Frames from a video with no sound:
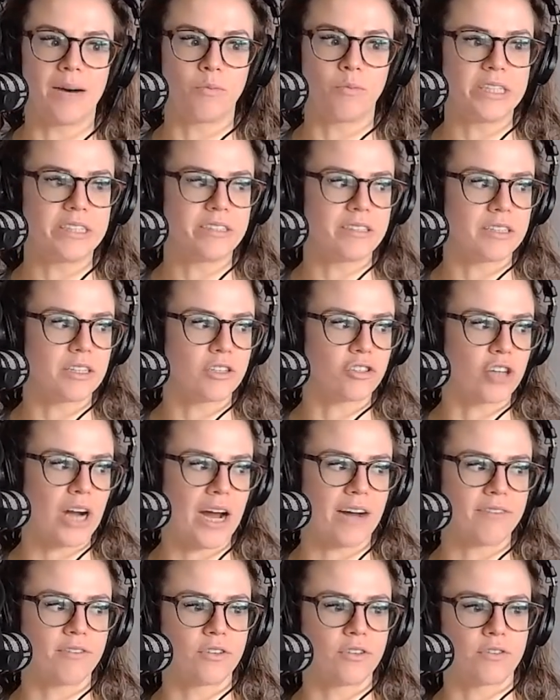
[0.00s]
we still
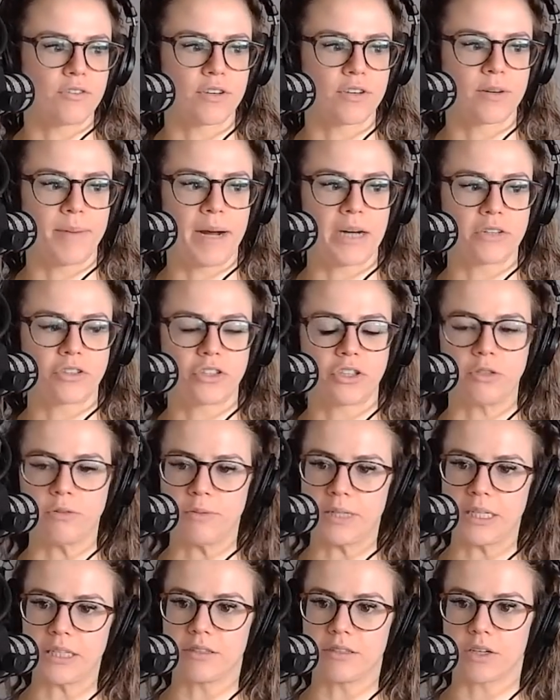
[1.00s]
traveled for about 2
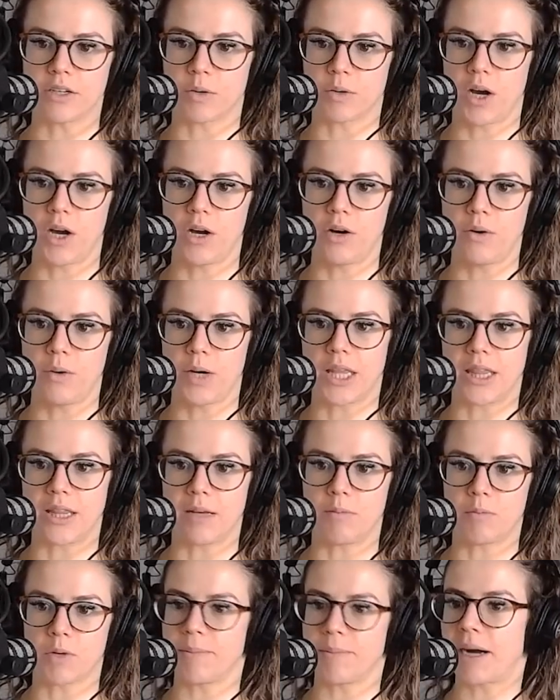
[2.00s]
weeks in a row, and
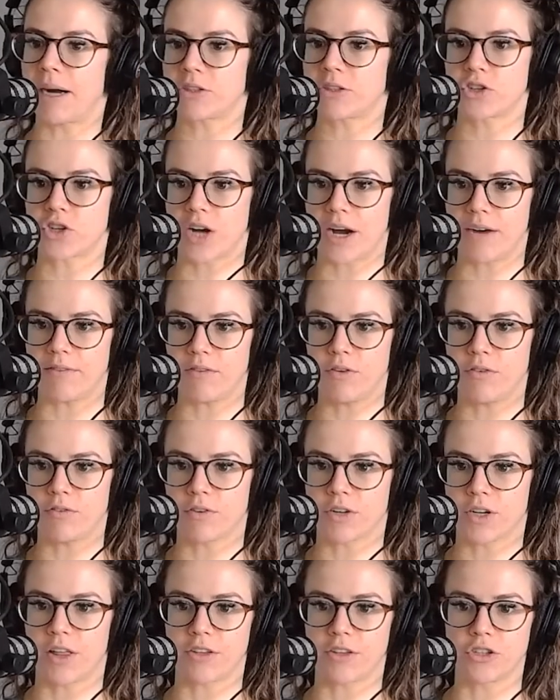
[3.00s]
then we're about to travel
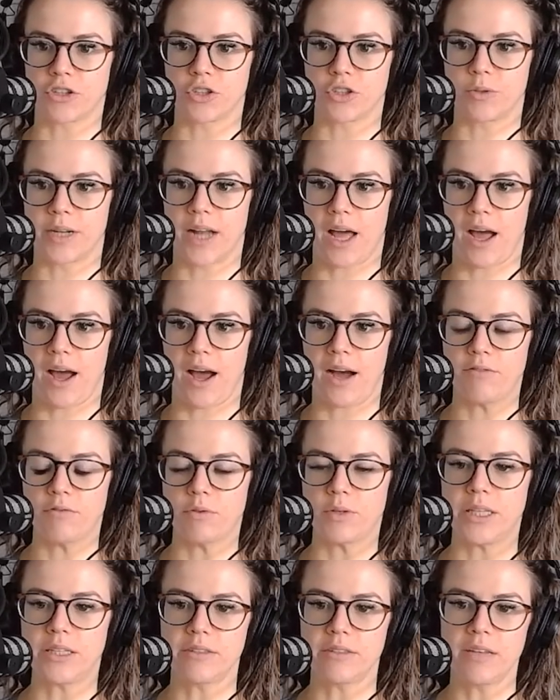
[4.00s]
for another 2.5
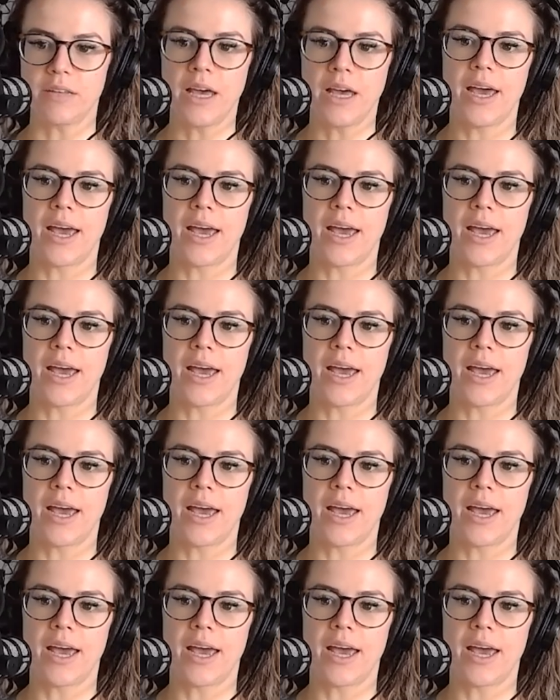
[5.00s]
weeks.